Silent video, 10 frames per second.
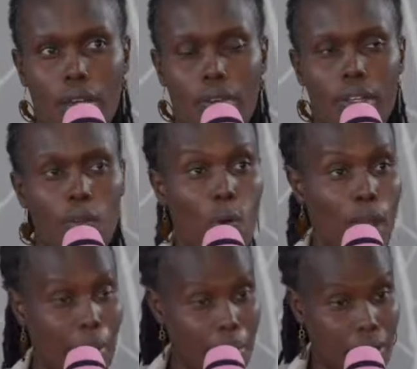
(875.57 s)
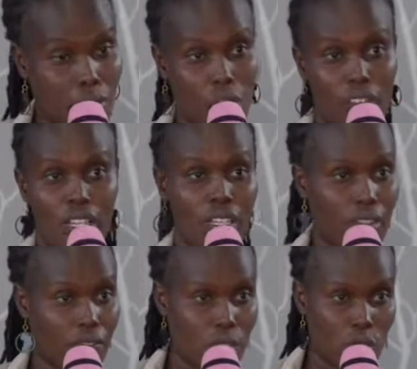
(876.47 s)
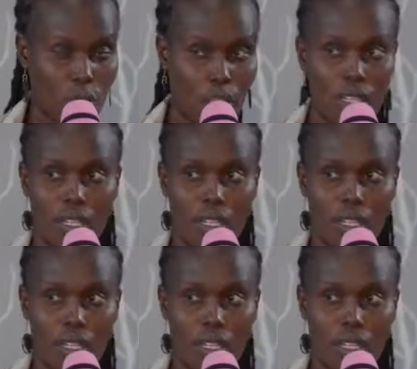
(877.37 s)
requirements of an individual,